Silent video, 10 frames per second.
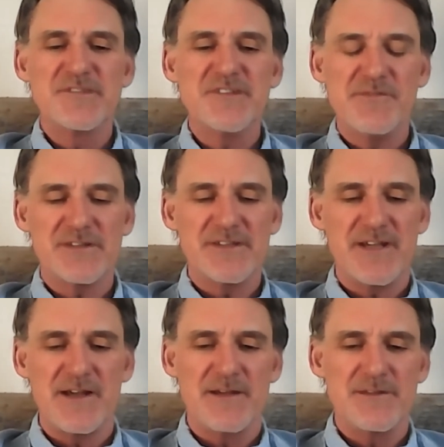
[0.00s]

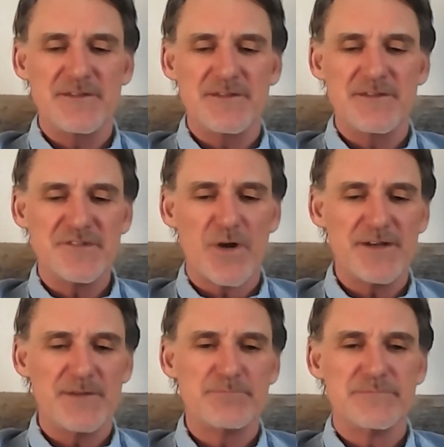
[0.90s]
Specifically, you
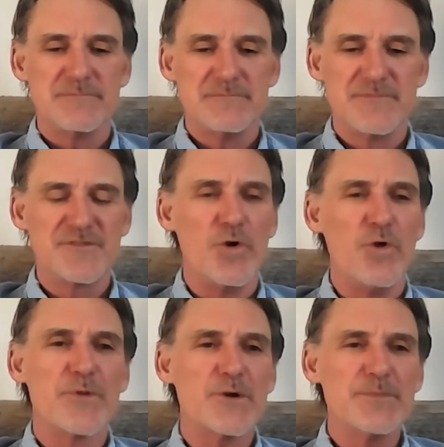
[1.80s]
just brought up
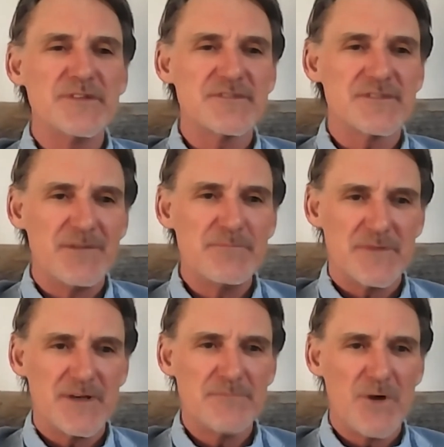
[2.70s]
soul purpose
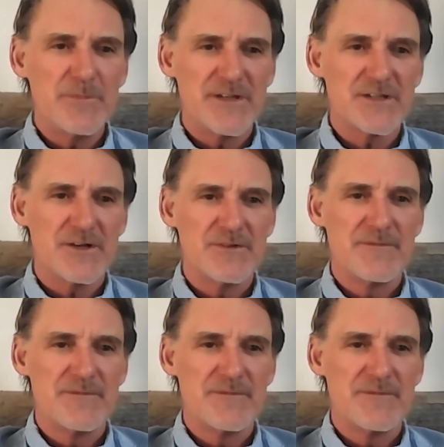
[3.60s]
a moment